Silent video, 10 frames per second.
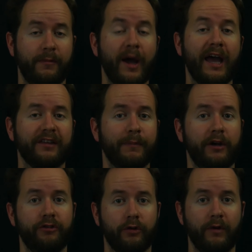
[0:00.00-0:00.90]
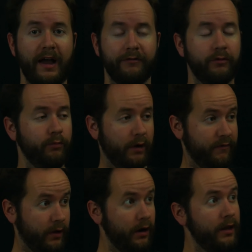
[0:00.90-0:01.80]
about exponential graphs. What
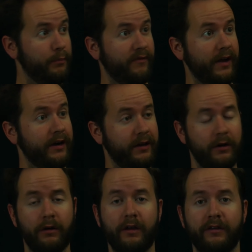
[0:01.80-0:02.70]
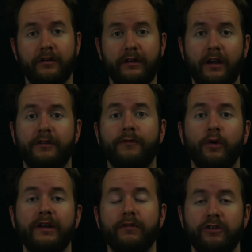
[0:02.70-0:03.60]
I've gone ahead and provided here is
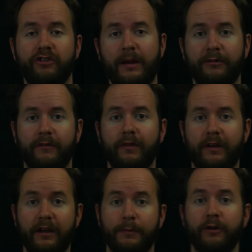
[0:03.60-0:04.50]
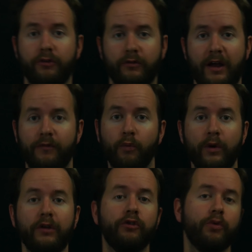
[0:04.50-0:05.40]
4 different shapes of the exponential graph
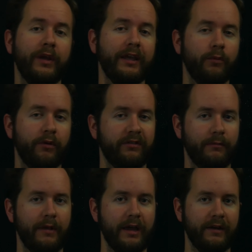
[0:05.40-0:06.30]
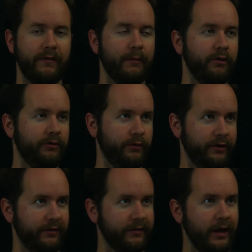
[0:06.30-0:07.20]
when you tweak it with some negative numbers. So for
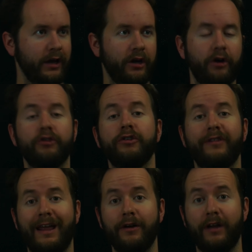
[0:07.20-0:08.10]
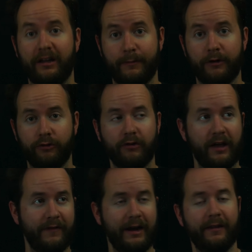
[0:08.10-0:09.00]
instance, here's your standard exponential
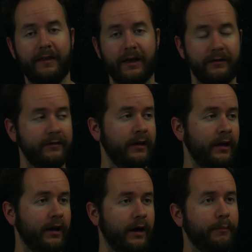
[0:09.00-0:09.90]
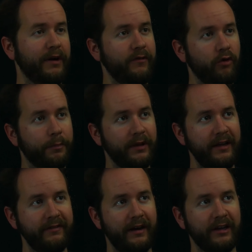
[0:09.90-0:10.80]
graph, a to the x. But if you
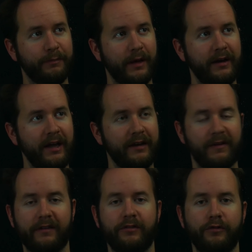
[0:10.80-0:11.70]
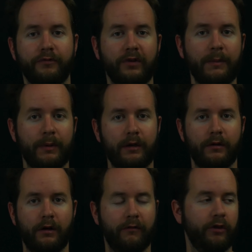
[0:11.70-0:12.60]
replace that x by a negative x, you flip it
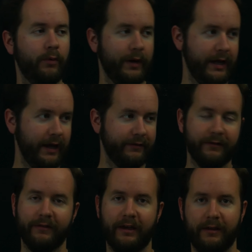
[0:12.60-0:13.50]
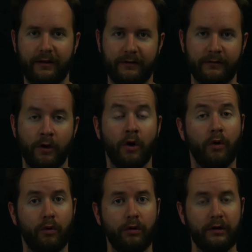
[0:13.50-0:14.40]
over the y-axis like this.
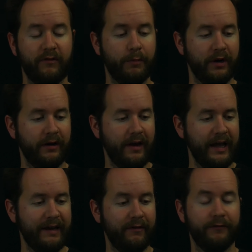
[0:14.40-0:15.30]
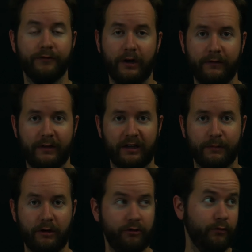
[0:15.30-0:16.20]
Or if you put a negative in front of the
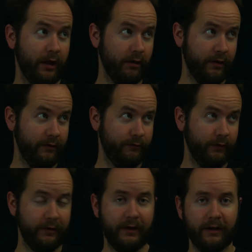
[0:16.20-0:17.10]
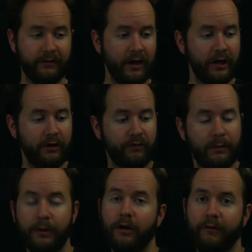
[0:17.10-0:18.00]
exponential rather than in front of the x, you
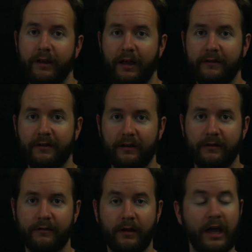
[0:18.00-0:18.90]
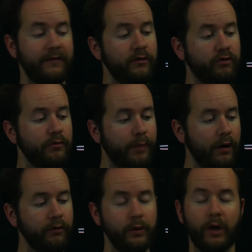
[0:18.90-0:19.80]
flip it over the x-axis. And if you do
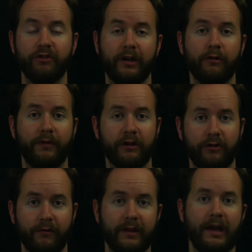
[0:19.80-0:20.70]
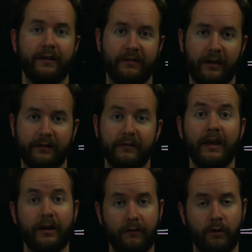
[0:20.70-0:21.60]
both, you actually get reflection over the x-axis
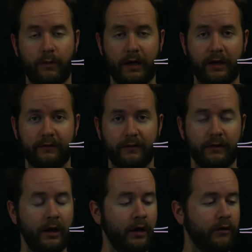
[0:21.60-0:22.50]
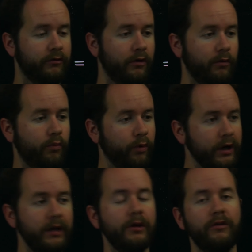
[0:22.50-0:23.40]
and over the y-axis. So we're
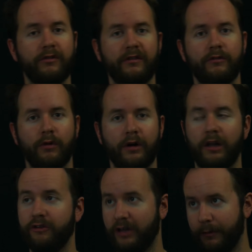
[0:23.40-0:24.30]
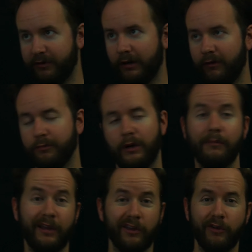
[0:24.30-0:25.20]
going to use this to our knowledge to help us solve this
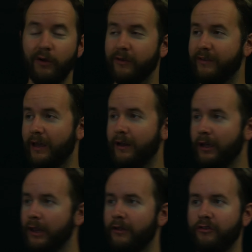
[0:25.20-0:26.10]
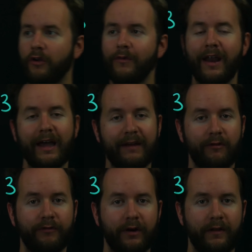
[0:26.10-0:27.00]
problem. Now you'll notice that there's no negative
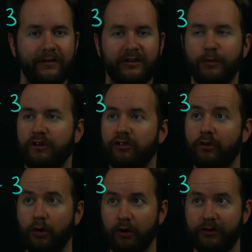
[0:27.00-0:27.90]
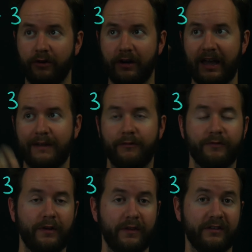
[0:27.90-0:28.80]
in front of this expression, nor is there a negative in
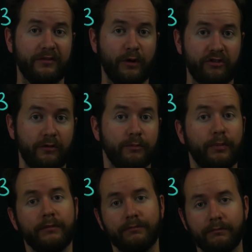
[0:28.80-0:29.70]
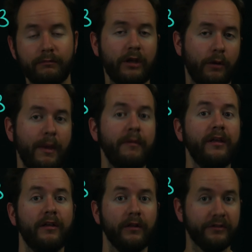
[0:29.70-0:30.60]
front of this expression. But
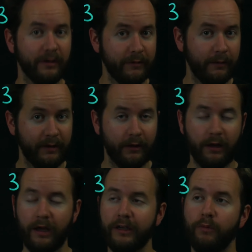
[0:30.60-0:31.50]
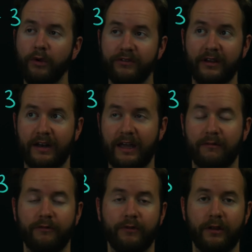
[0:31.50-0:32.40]
maybe sometime down the line you will see a
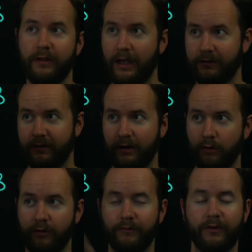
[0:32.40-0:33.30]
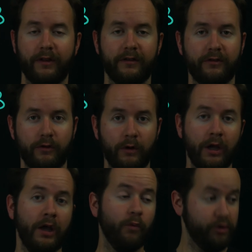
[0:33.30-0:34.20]
negative in front of the x there or in front of the 2,
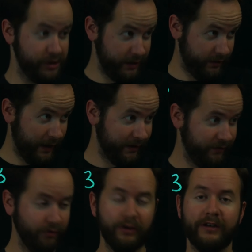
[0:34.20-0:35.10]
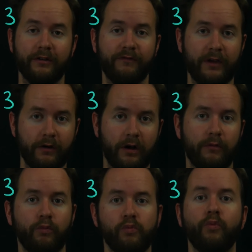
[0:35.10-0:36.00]
which in that case you'll need to figure
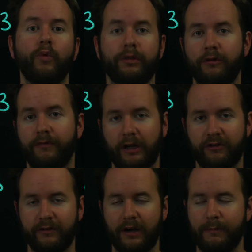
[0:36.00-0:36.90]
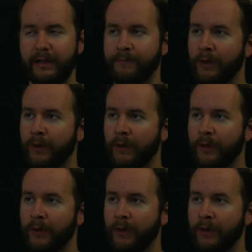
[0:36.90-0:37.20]
out what the reflection is going to be.